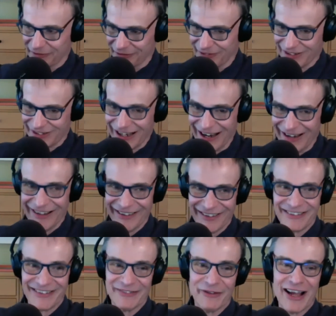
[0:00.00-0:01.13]
decided
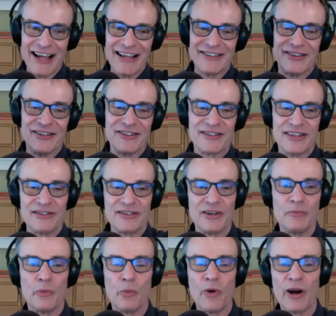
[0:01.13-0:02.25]
and devised this
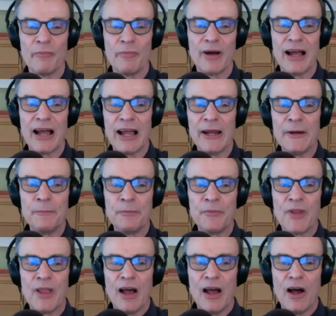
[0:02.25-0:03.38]
system whereby
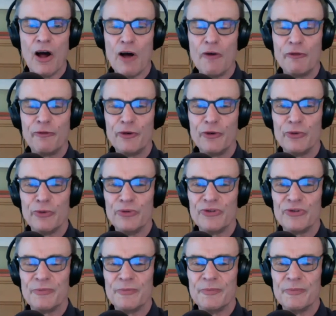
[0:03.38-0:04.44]
all food